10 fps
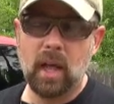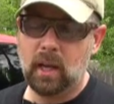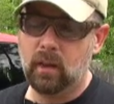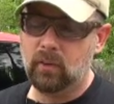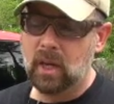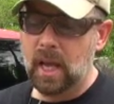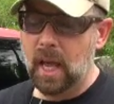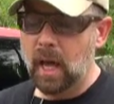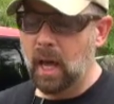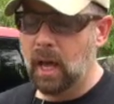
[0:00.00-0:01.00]
that is.
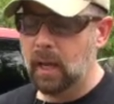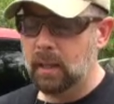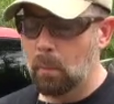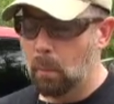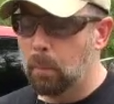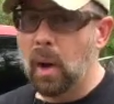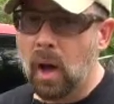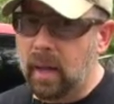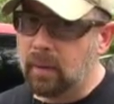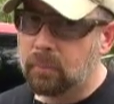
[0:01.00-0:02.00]

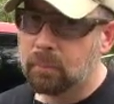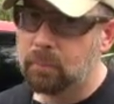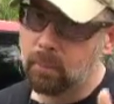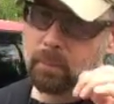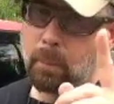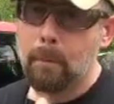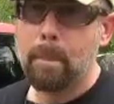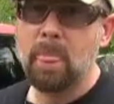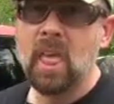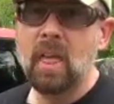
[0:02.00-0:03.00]
But
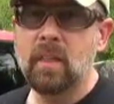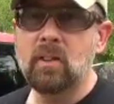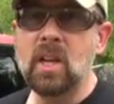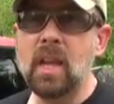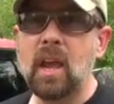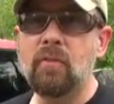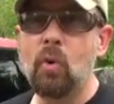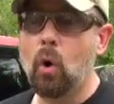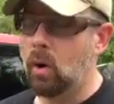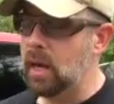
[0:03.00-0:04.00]
the
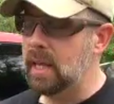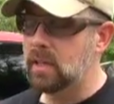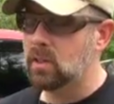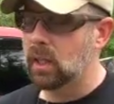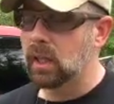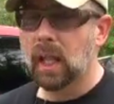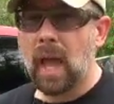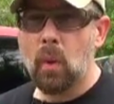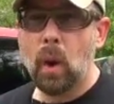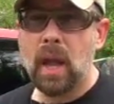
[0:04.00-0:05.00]
TK4 is
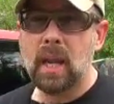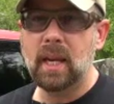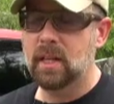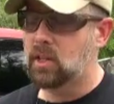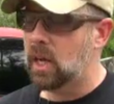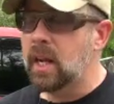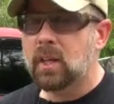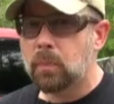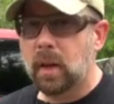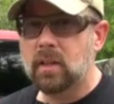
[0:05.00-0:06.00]
lightweight, it's
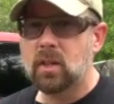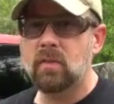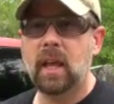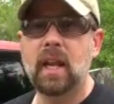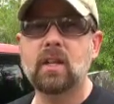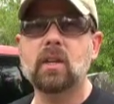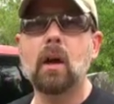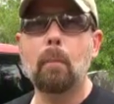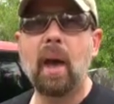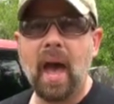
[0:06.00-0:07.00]
inexpensive, and it's
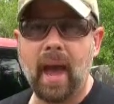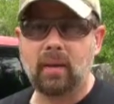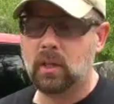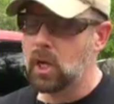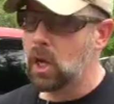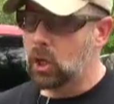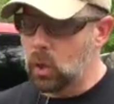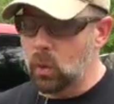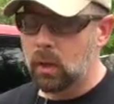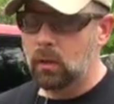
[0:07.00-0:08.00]
compact.
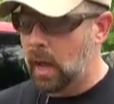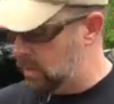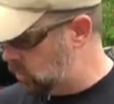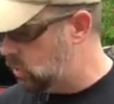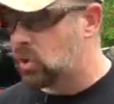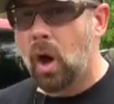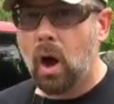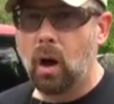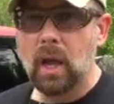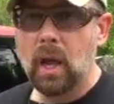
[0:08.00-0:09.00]
You can, as you
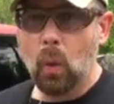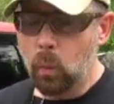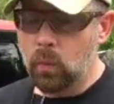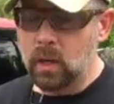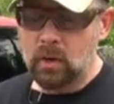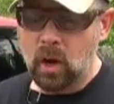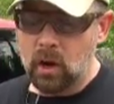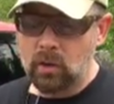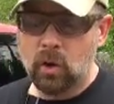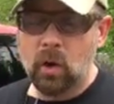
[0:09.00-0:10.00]
saw, the
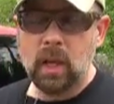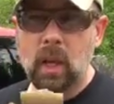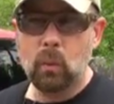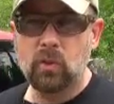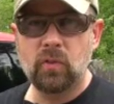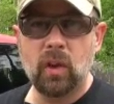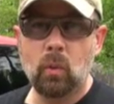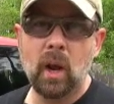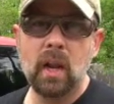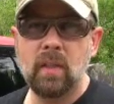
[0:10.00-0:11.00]
entire tourniquet was fit
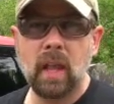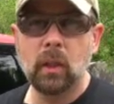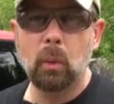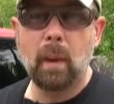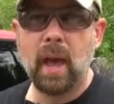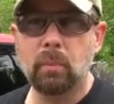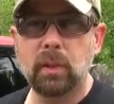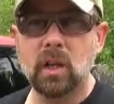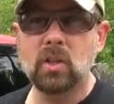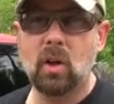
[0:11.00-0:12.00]
right in that little bag,
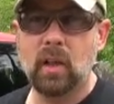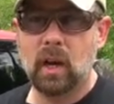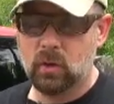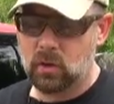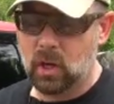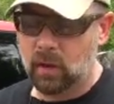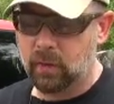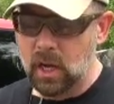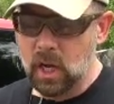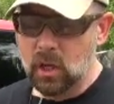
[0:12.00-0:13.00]
plus all that other
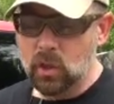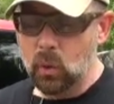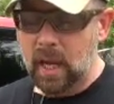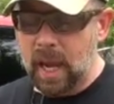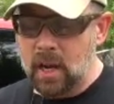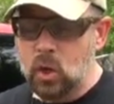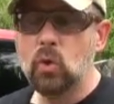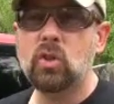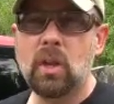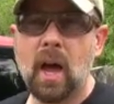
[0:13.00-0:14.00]
stuff. So can
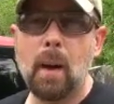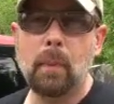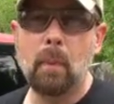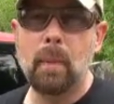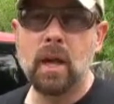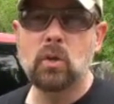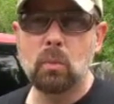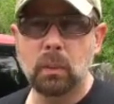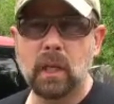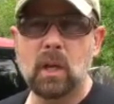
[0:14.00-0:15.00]
you stop a major
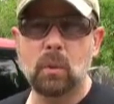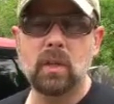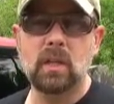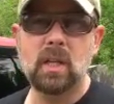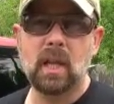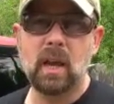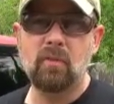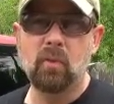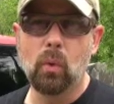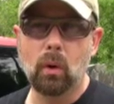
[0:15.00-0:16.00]
bleed with a
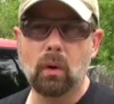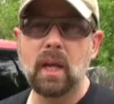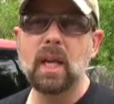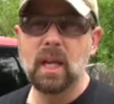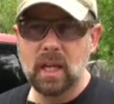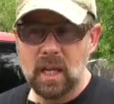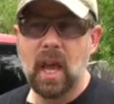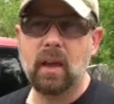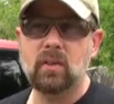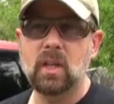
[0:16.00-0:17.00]
TK4?
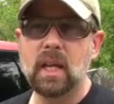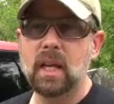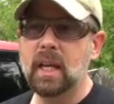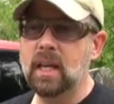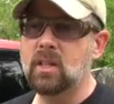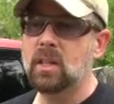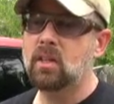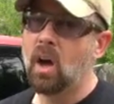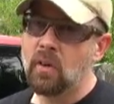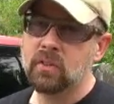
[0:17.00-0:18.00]
Yes. Is
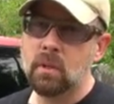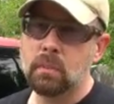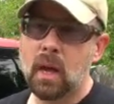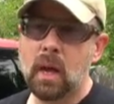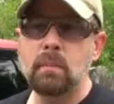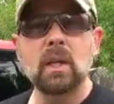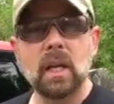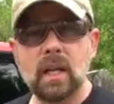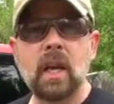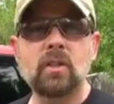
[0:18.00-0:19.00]
it tough sometimes?
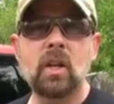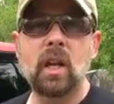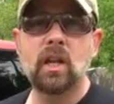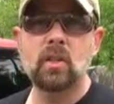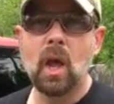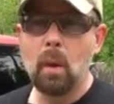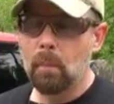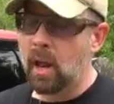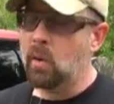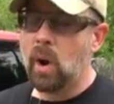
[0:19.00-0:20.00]
Yes, it is.
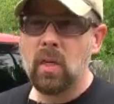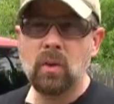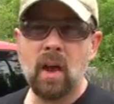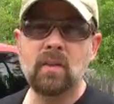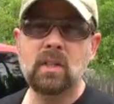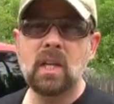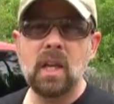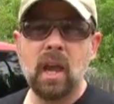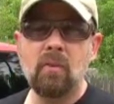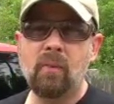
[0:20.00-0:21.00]
But I'd rather have a
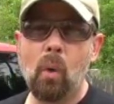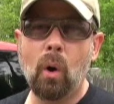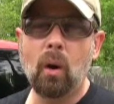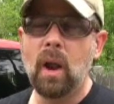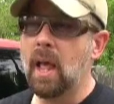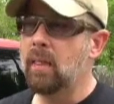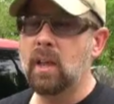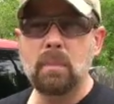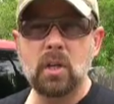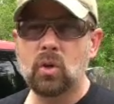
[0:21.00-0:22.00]
TK4
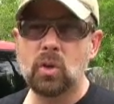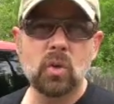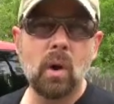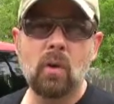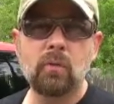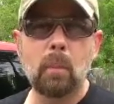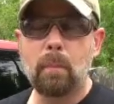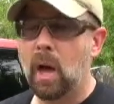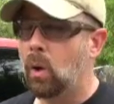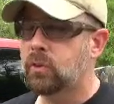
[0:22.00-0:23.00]
than be searching around for
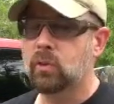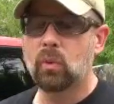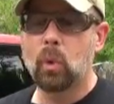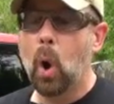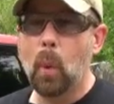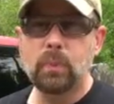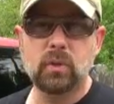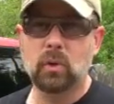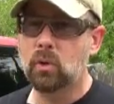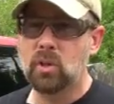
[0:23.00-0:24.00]
belts or
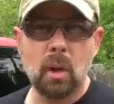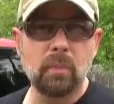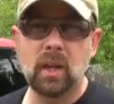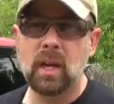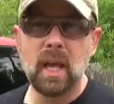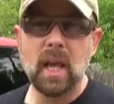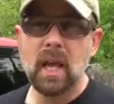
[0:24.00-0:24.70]
ropes or something.